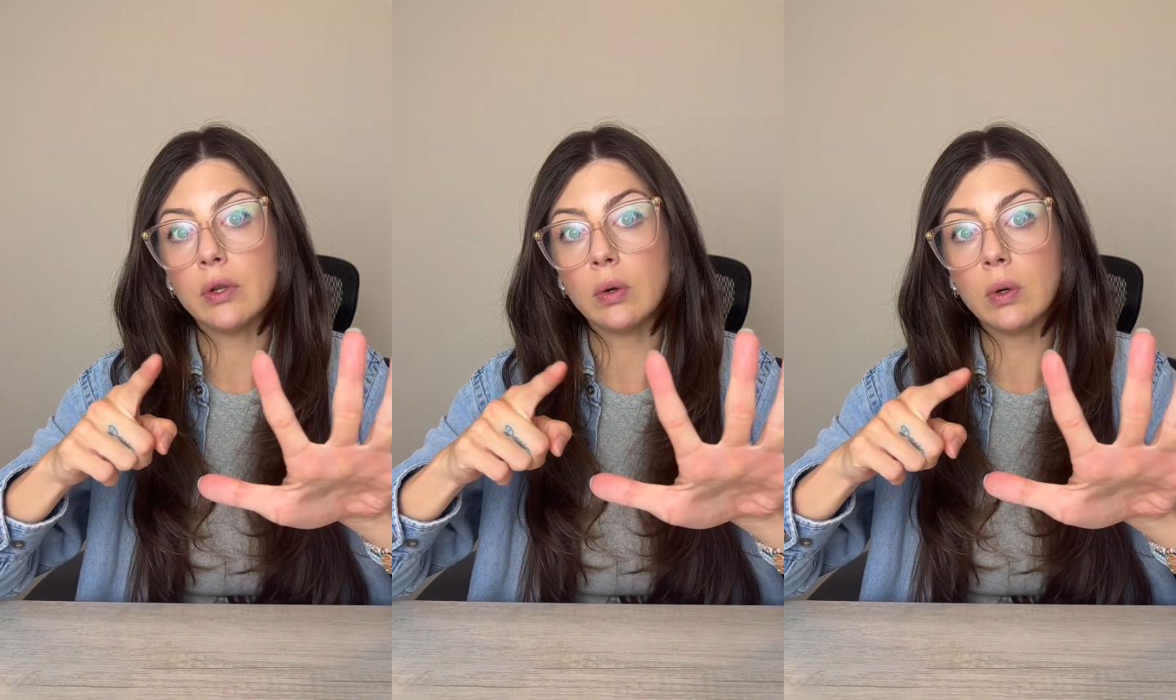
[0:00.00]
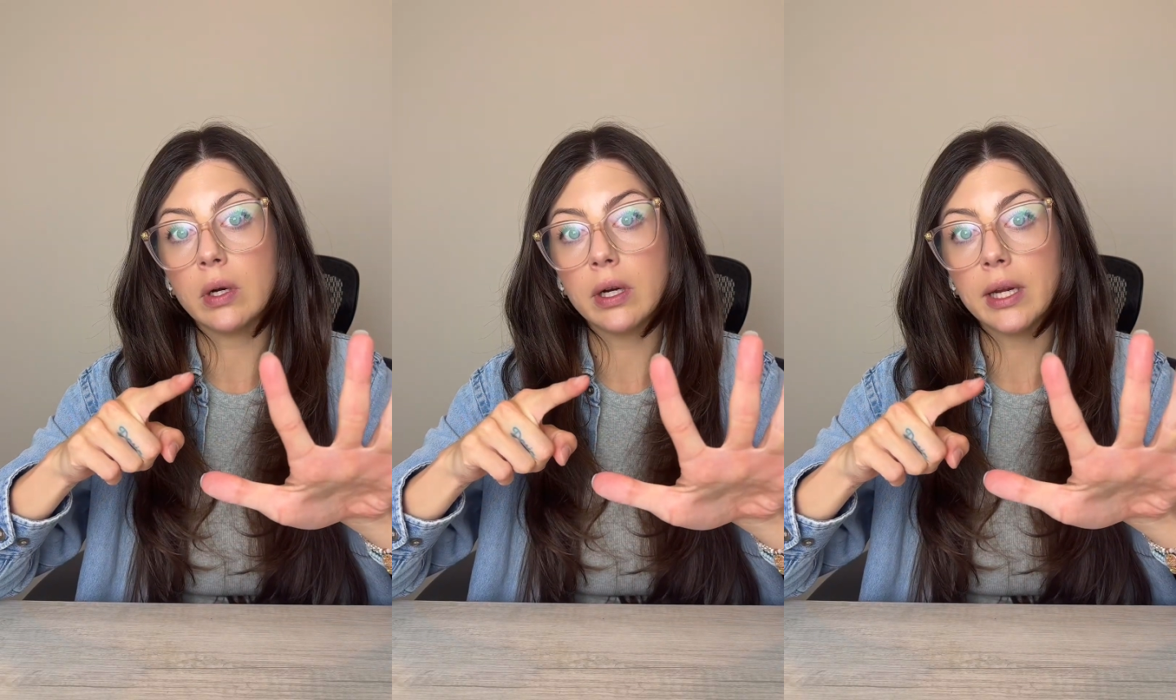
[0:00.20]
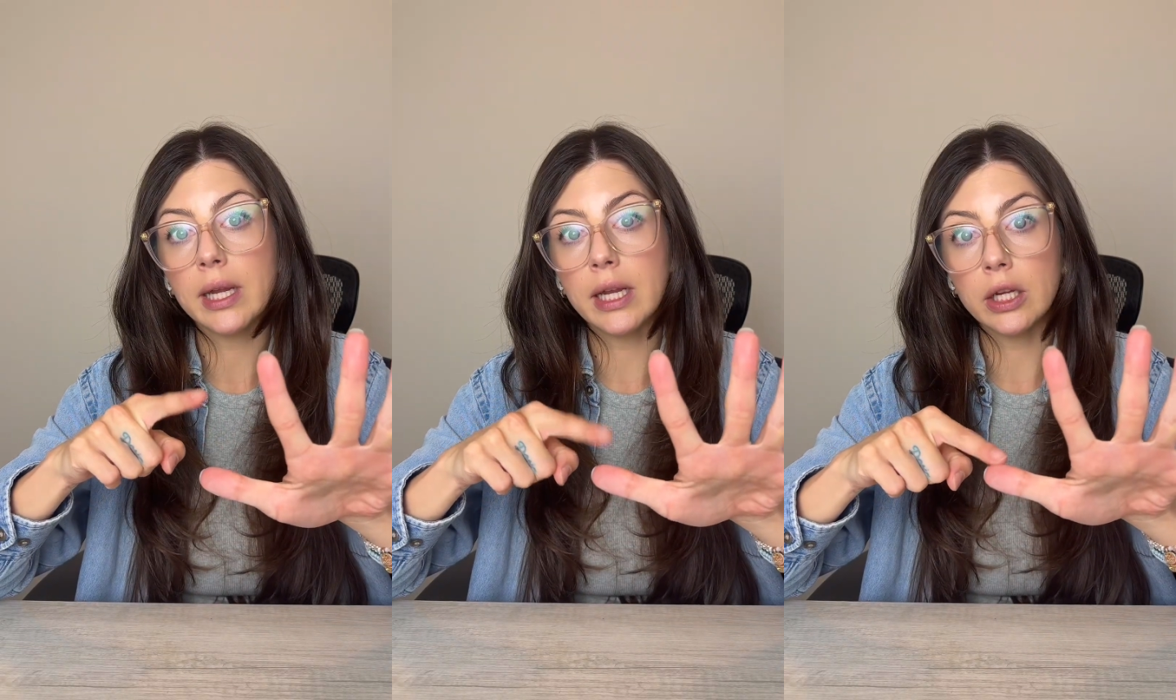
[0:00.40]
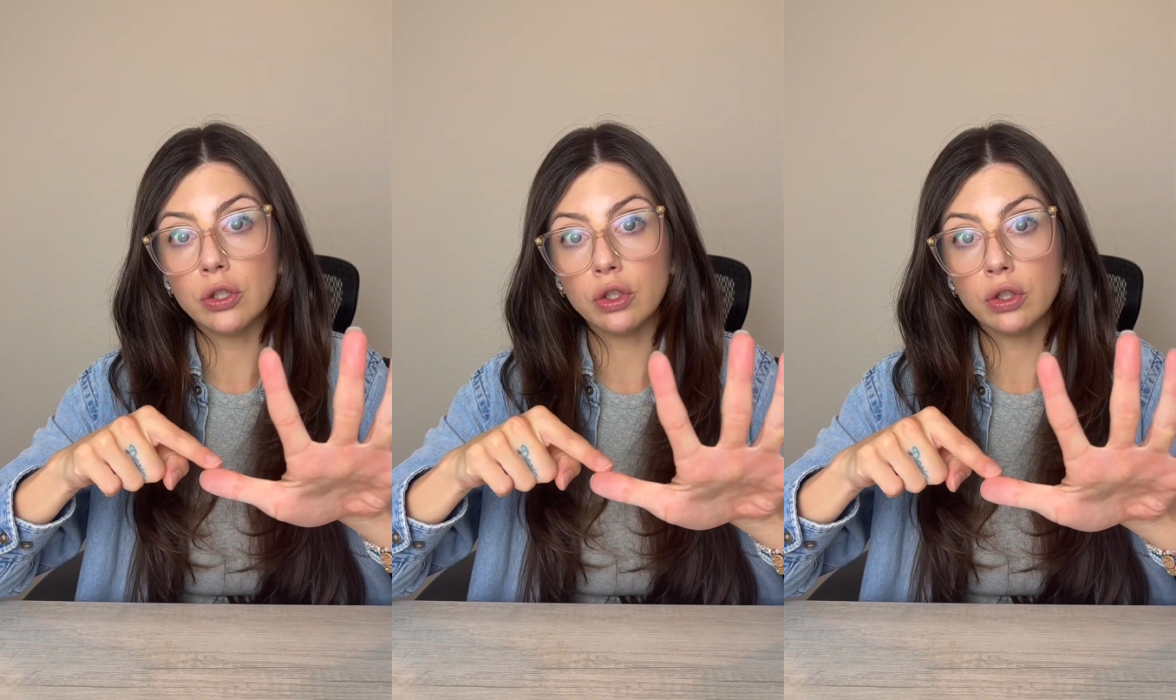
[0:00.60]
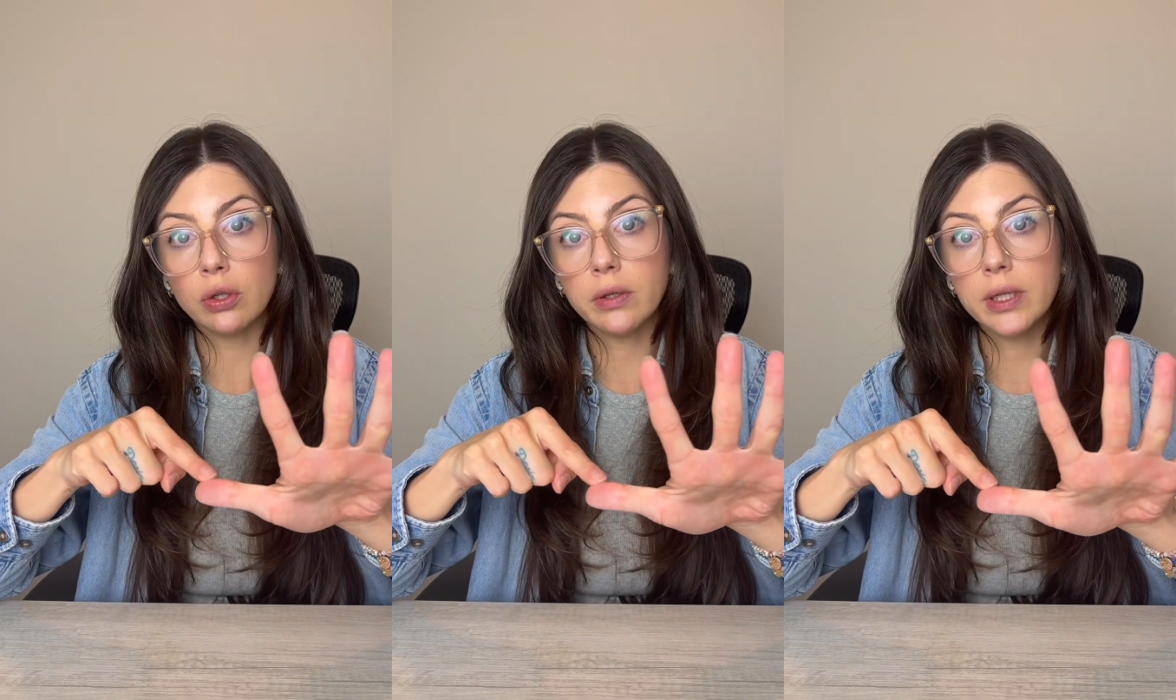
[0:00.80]
your
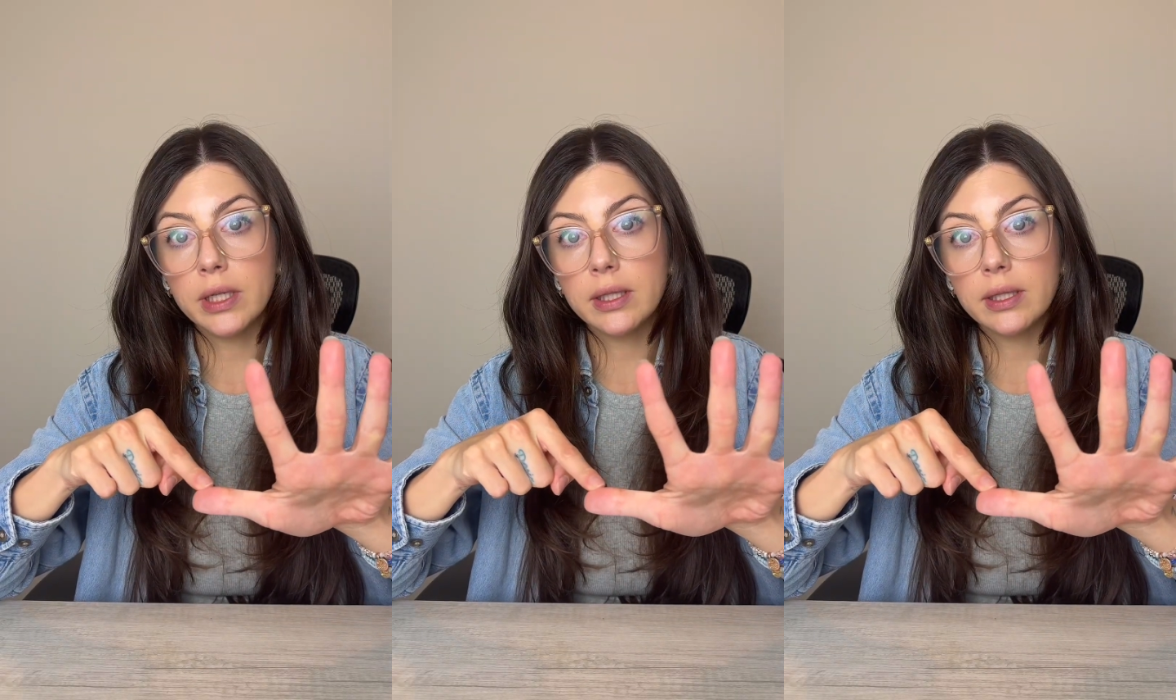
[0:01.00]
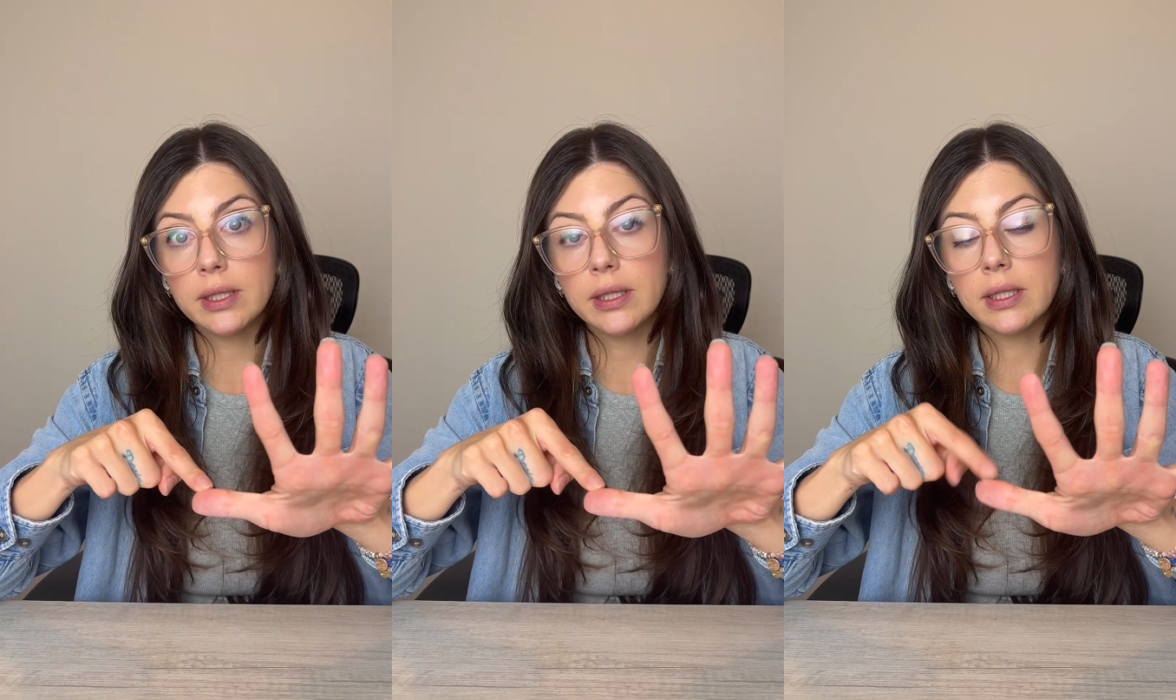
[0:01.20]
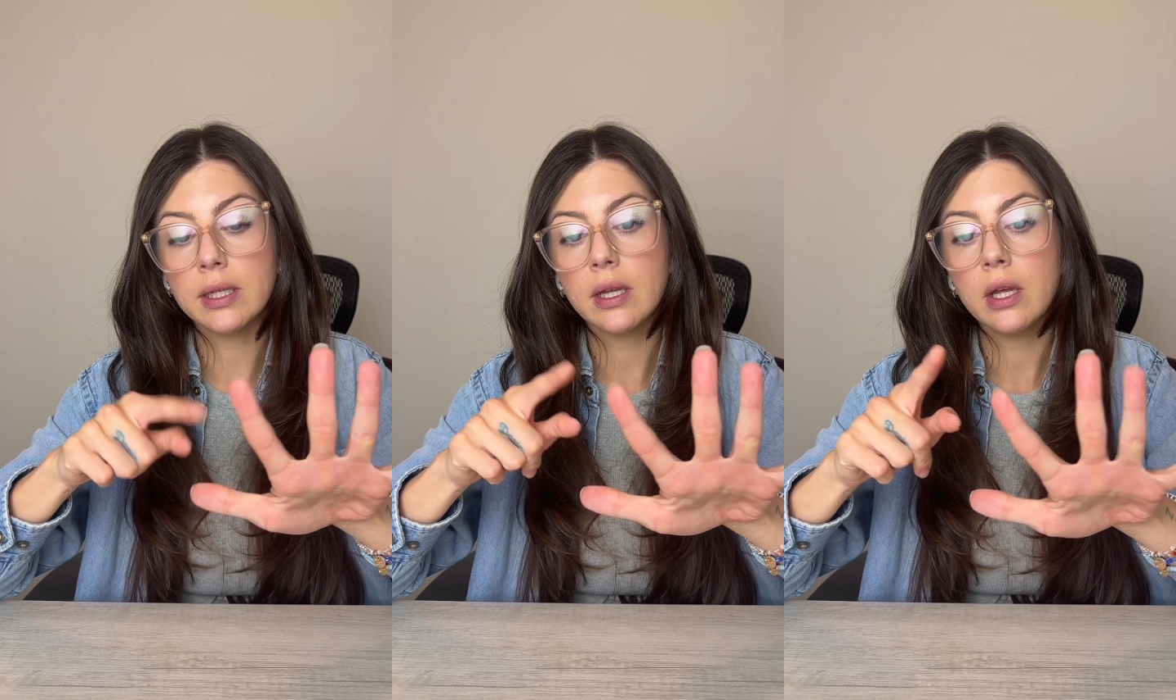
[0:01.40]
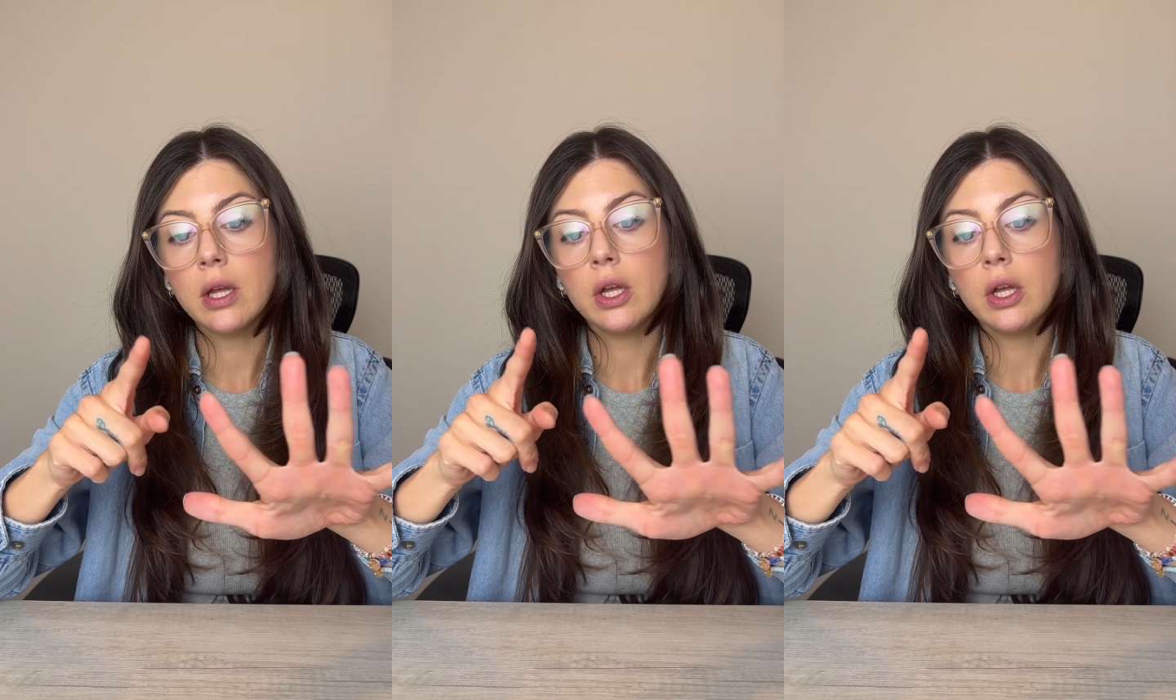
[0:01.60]
insurance,